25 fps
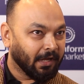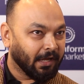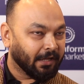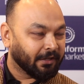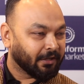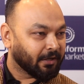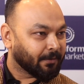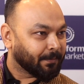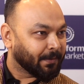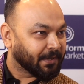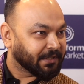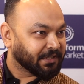
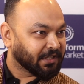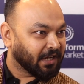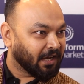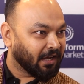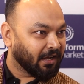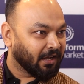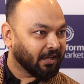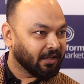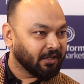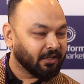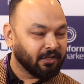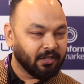
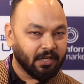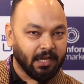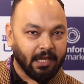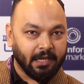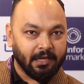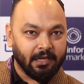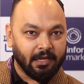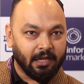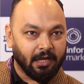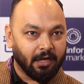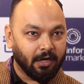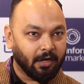Azerbaijan
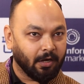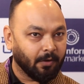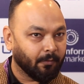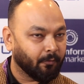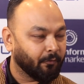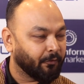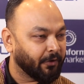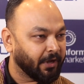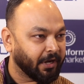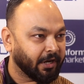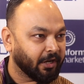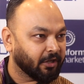and uh,
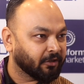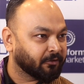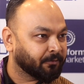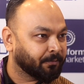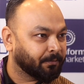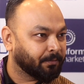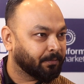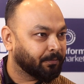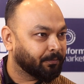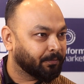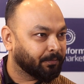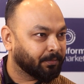various
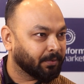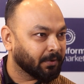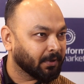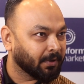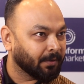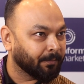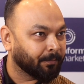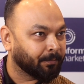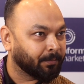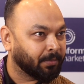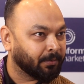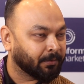
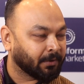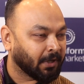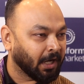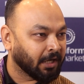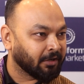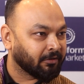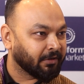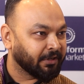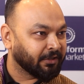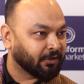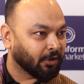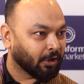
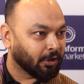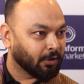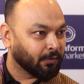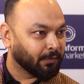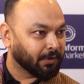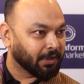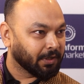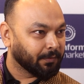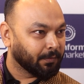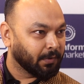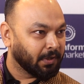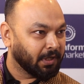countries all
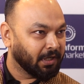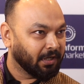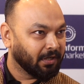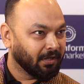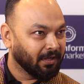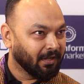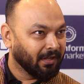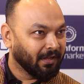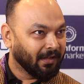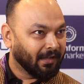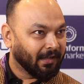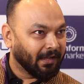over the world.
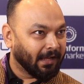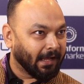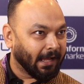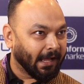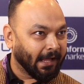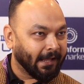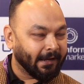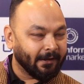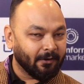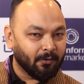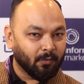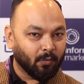
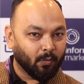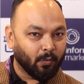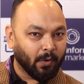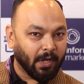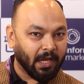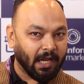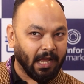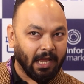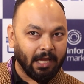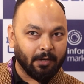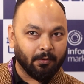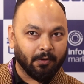And
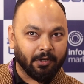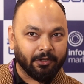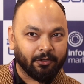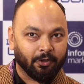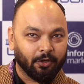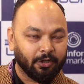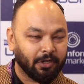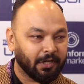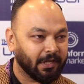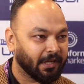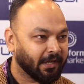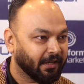when I was
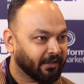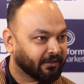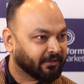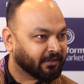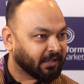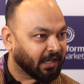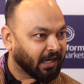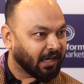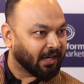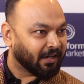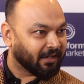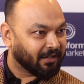holding his
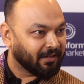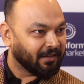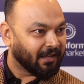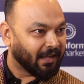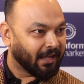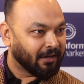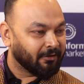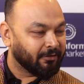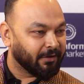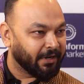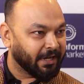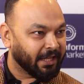card
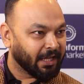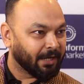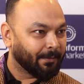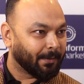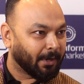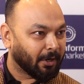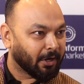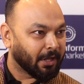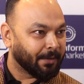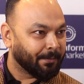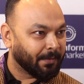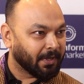and reading
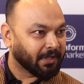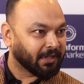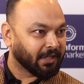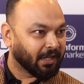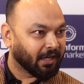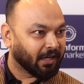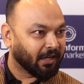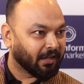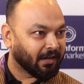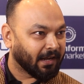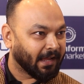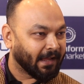about
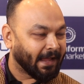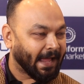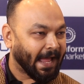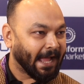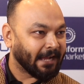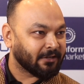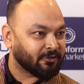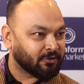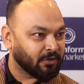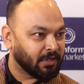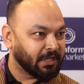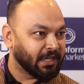Himmatnagar, I
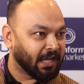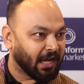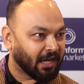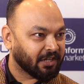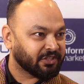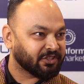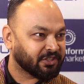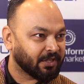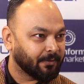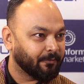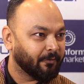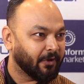actually
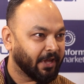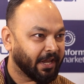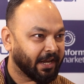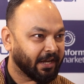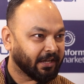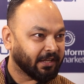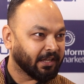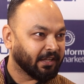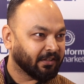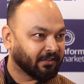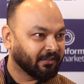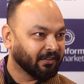asked him where
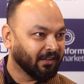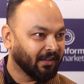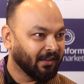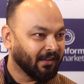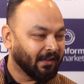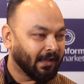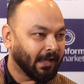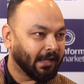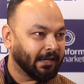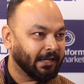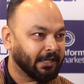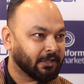it is
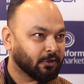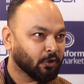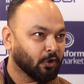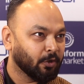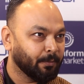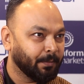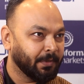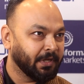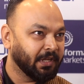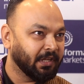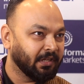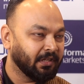and he
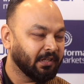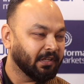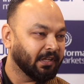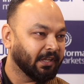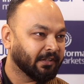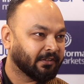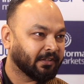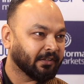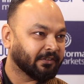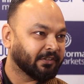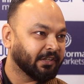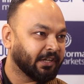told me
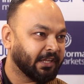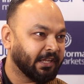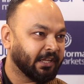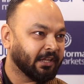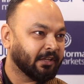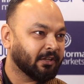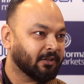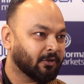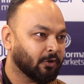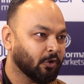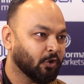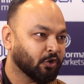it's a city
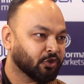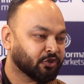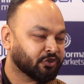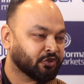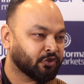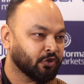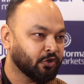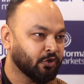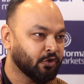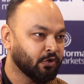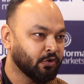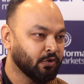close
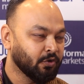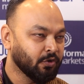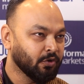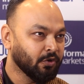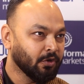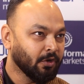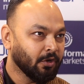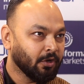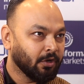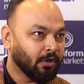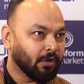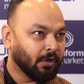to
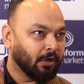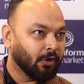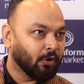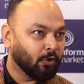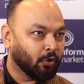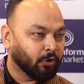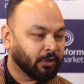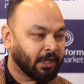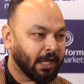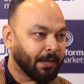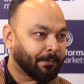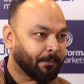
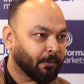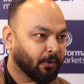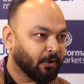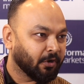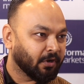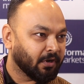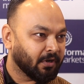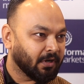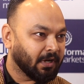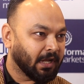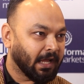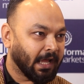
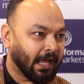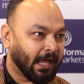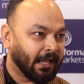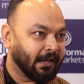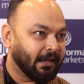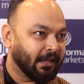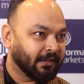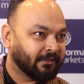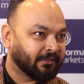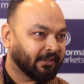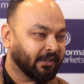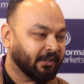Udaipur
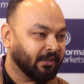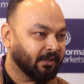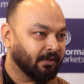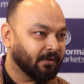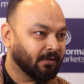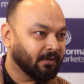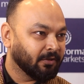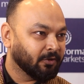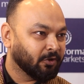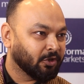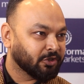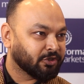and it's
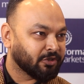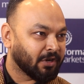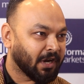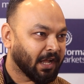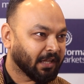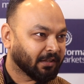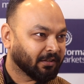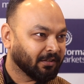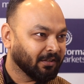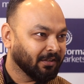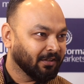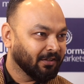in
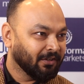Gujarat.